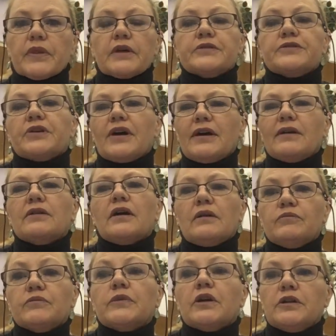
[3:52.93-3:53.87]
So
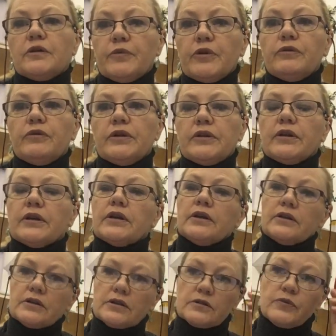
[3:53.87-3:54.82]
I'm going to be
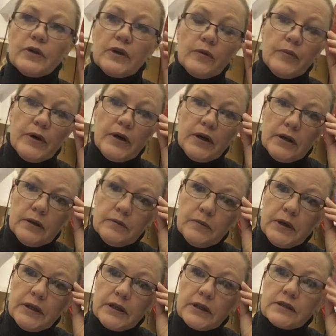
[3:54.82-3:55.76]
rethinking this when I buy
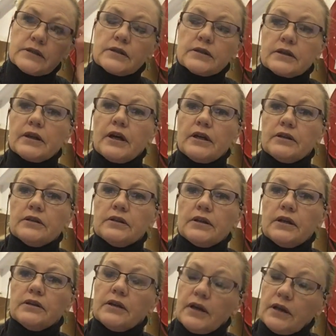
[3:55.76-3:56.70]
my next
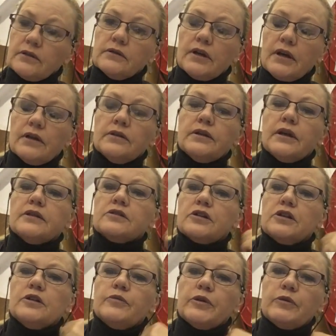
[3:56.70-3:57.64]
Canon, and that's
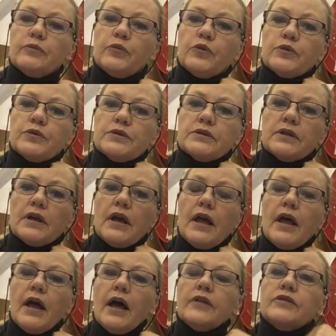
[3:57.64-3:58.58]
going to be important.
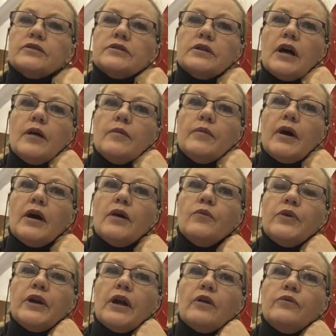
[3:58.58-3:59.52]
At the time
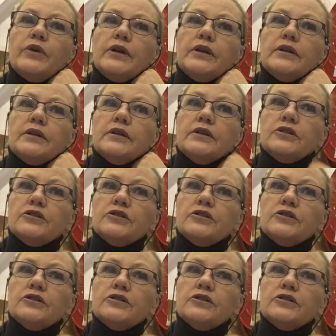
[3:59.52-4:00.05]
when I read it